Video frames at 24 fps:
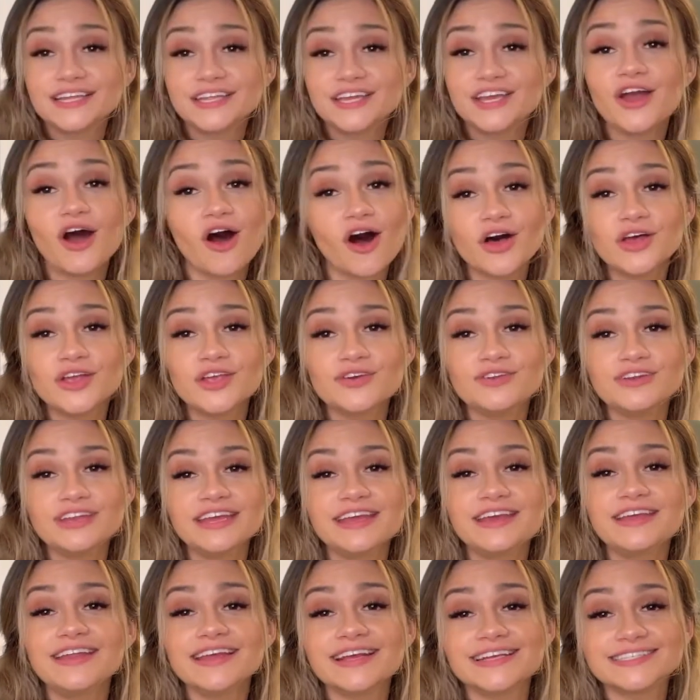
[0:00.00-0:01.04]
all you need
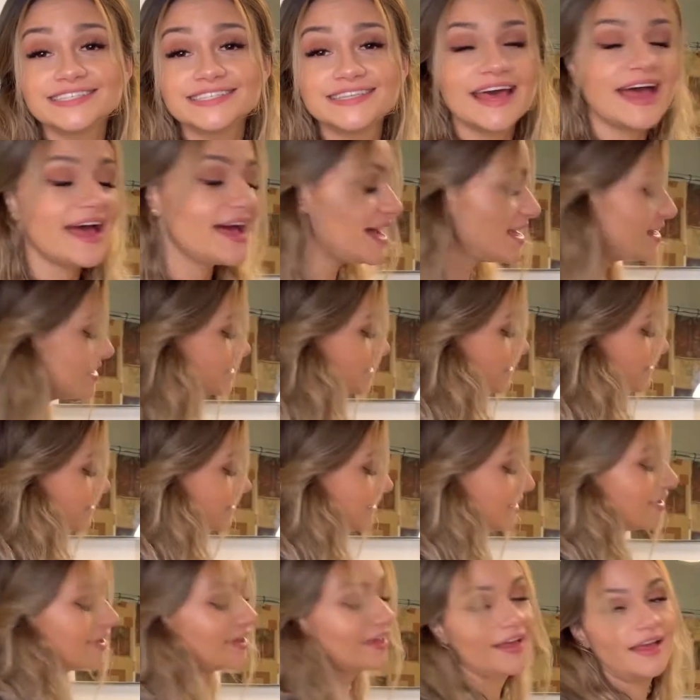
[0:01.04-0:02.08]
is that
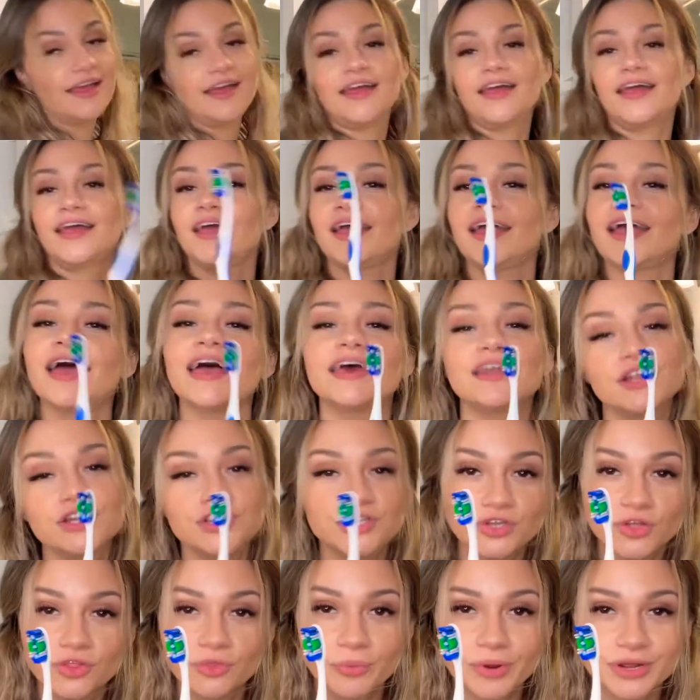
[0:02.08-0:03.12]
and a
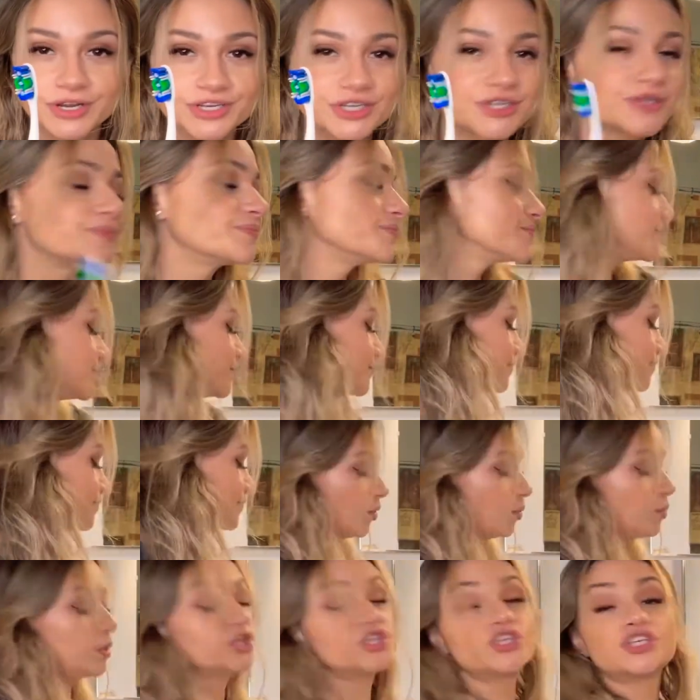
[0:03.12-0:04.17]
toothbrush,
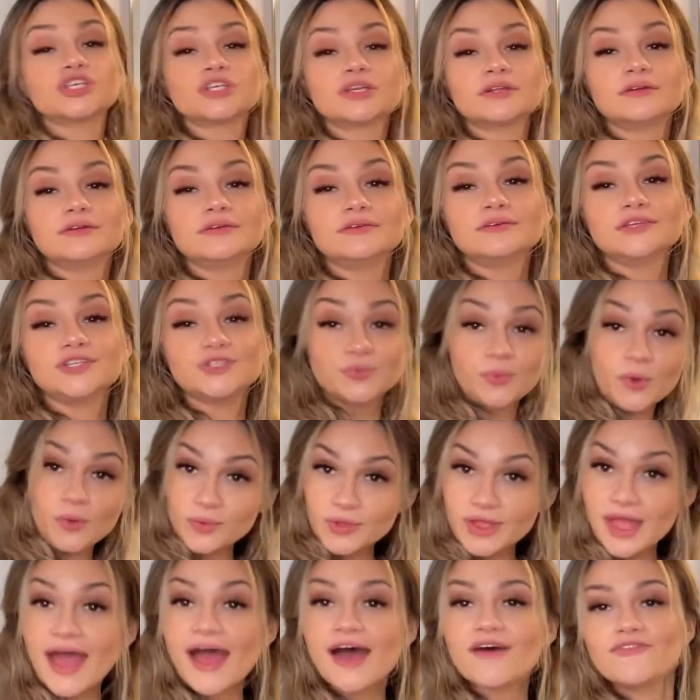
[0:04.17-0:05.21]
which is what we
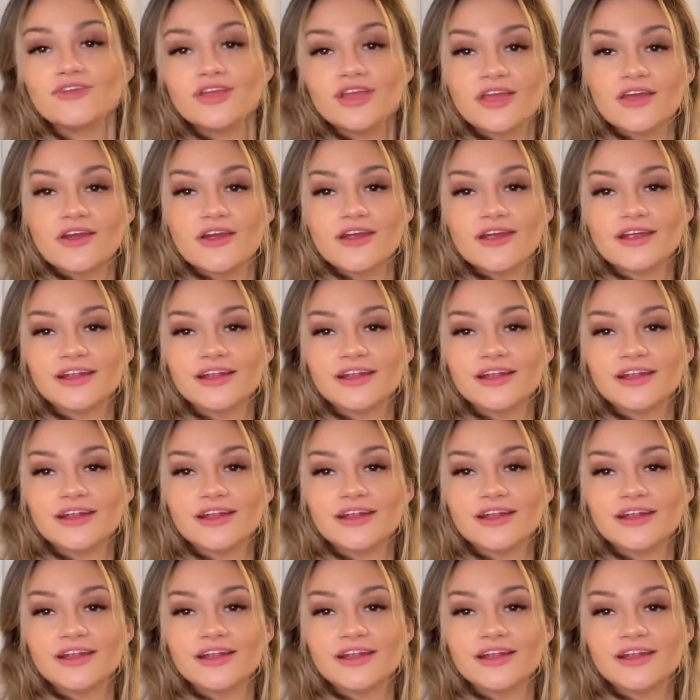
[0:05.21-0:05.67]
have here.